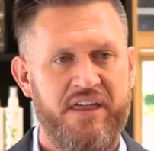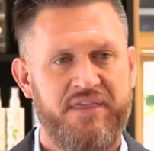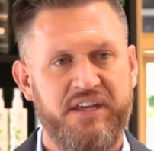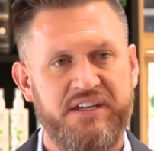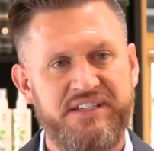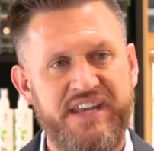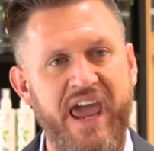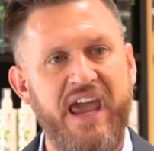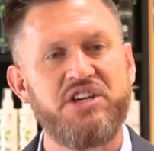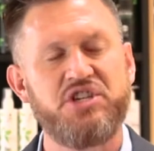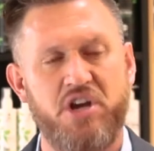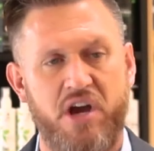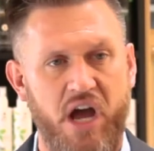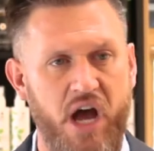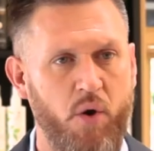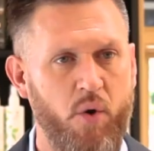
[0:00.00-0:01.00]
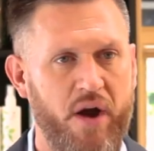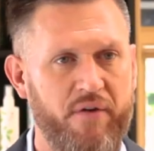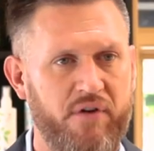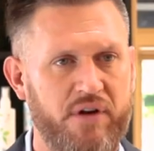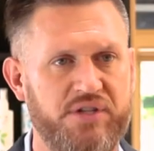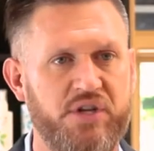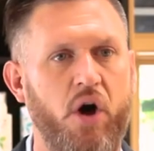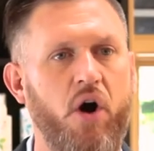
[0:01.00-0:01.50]
The danger,
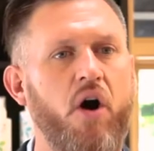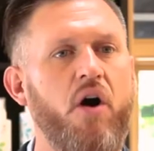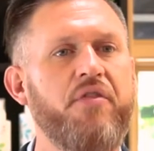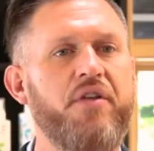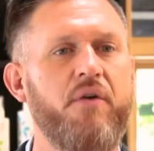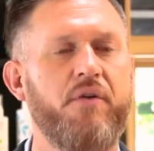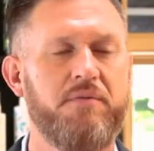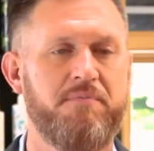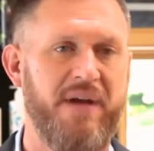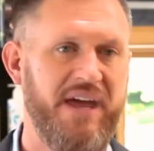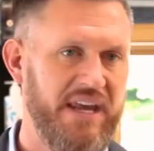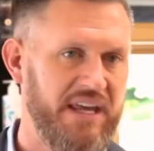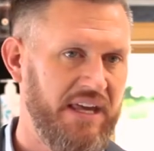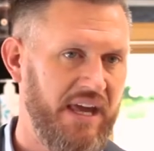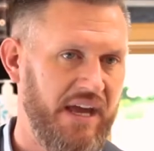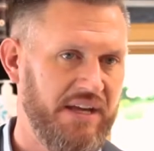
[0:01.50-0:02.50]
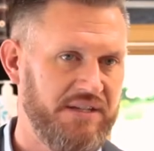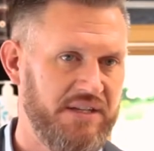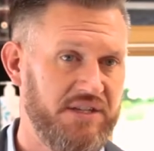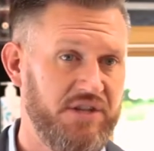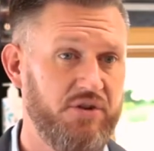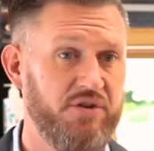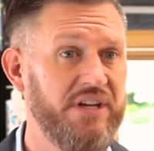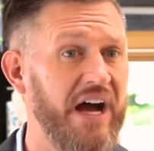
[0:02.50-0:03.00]
however, is although in many
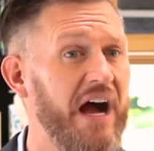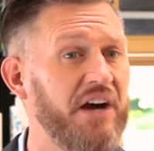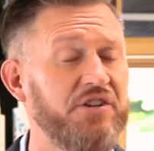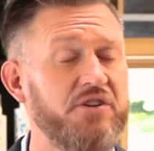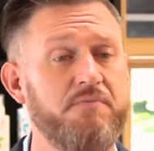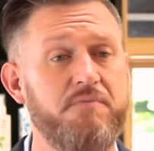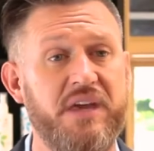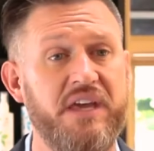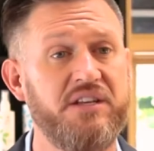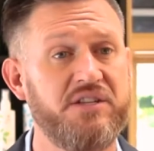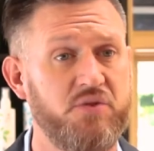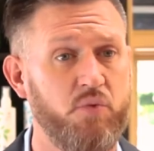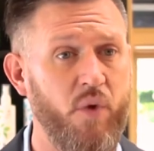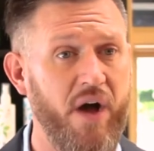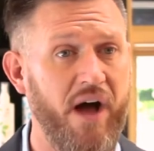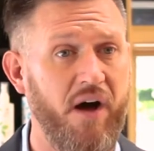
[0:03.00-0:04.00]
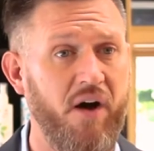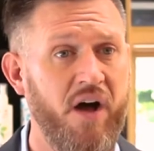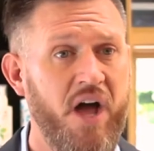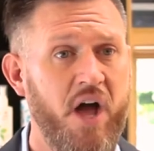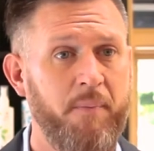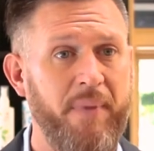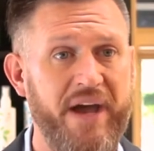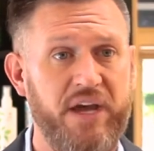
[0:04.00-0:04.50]
cases their doctor means well
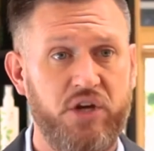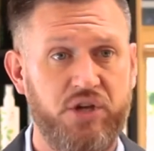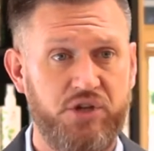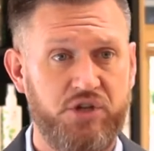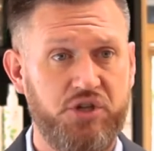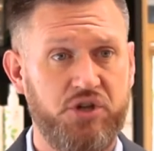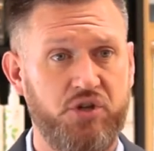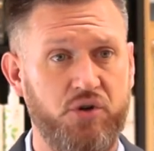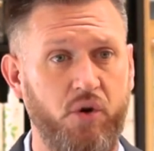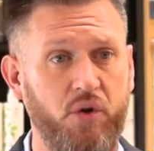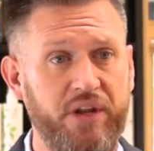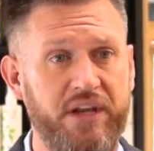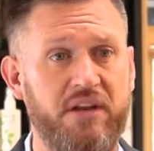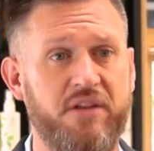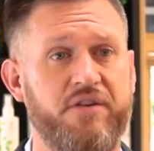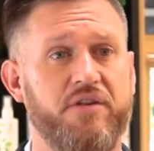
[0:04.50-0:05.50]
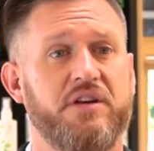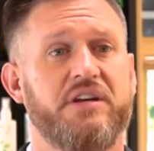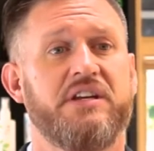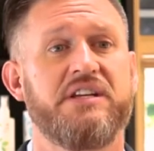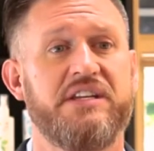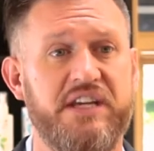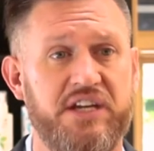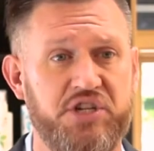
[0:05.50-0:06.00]
by controlling their
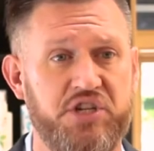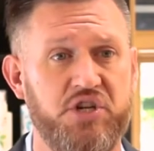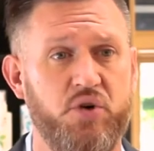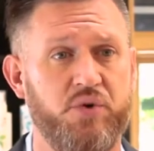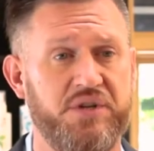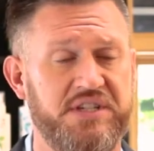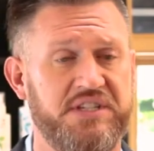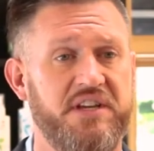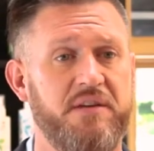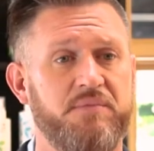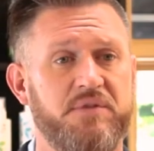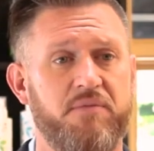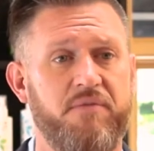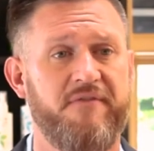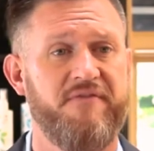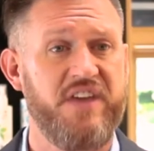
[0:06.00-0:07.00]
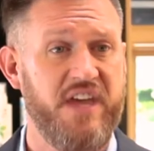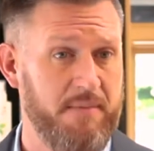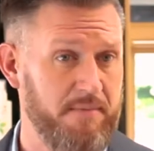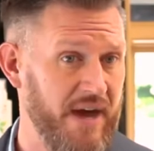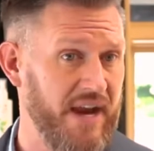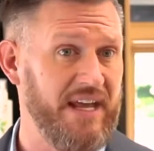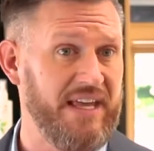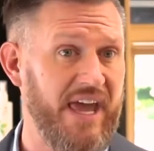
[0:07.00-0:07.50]
condition or symptom via
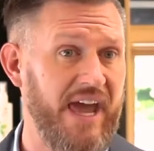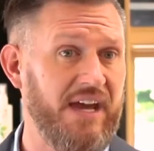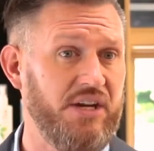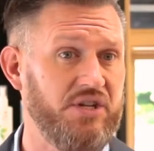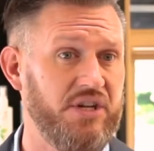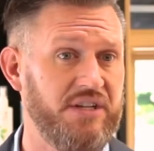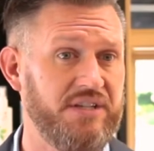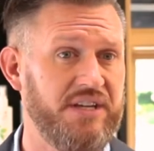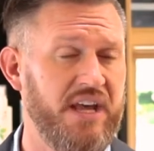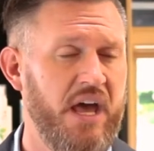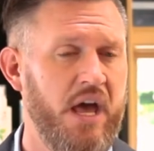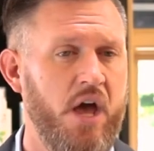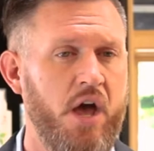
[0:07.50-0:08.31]
medications,